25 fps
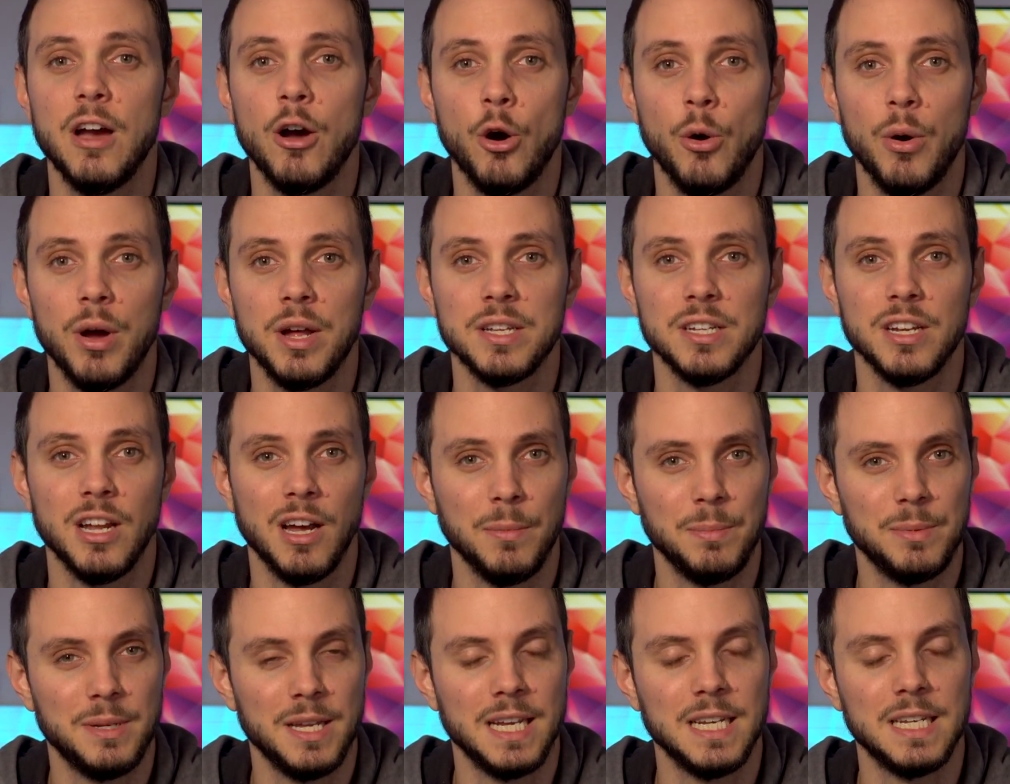OS
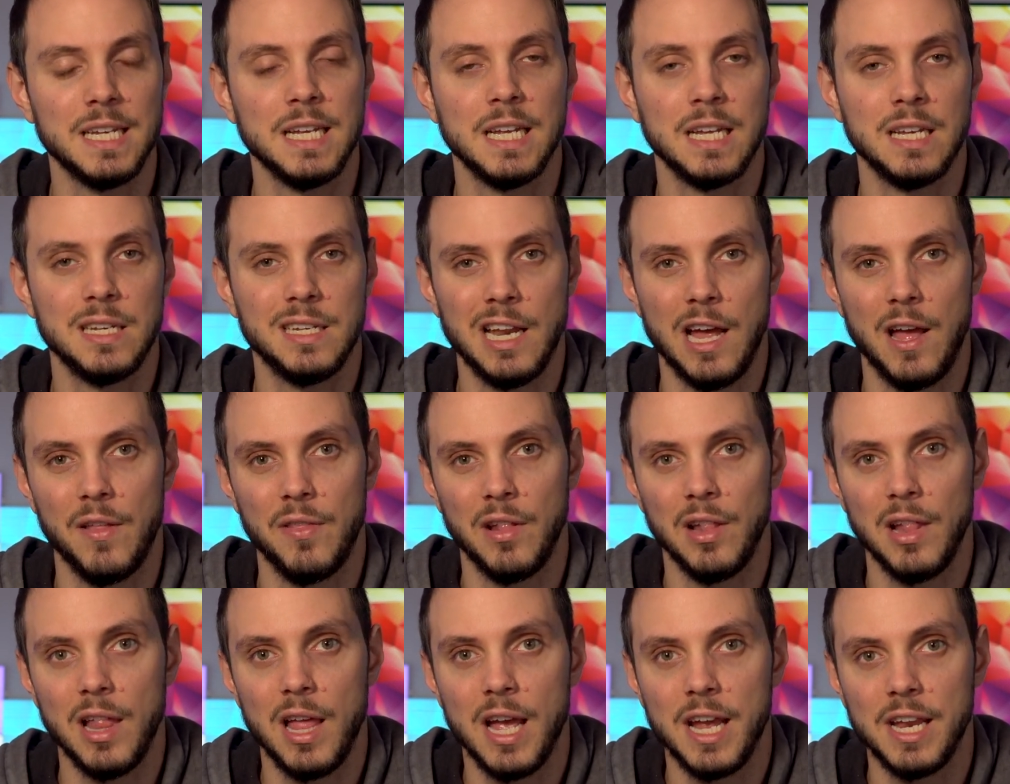update down
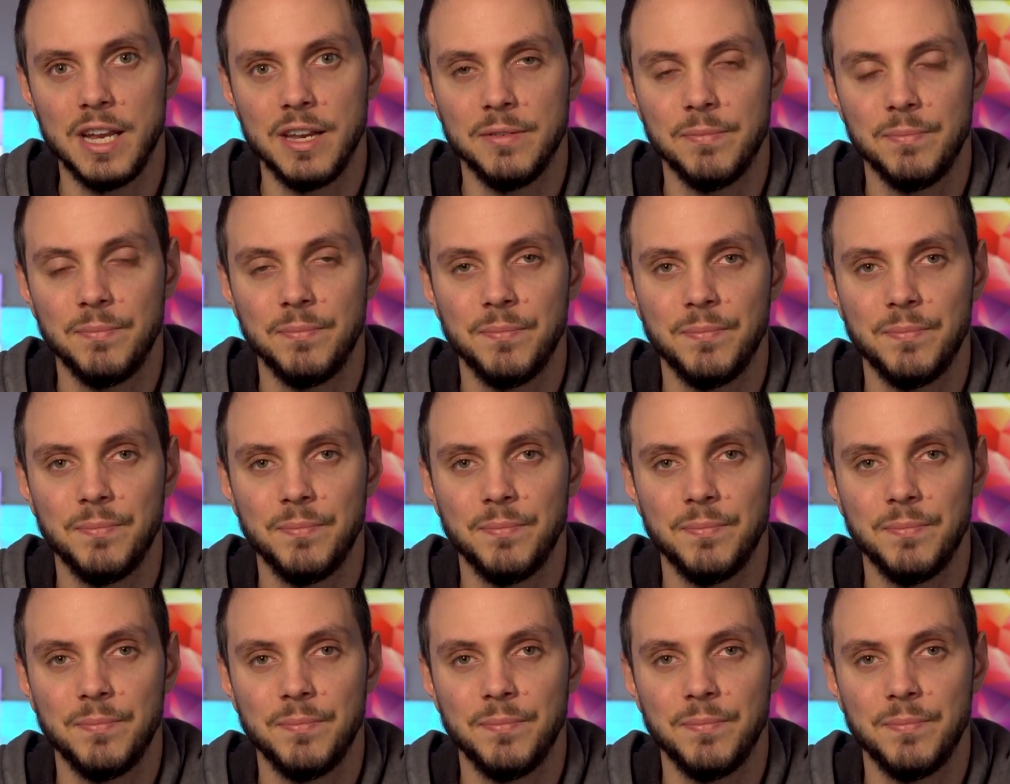the line.